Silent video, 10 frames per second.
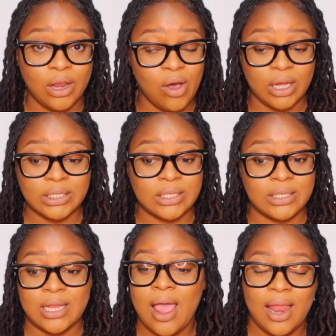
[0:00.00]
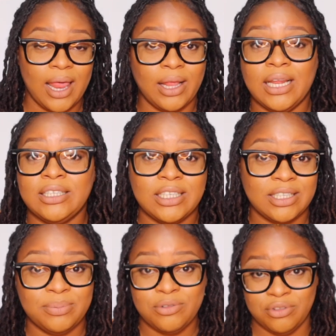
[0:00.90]
locks like let's
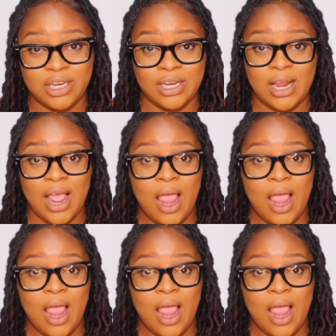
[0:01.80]
just be real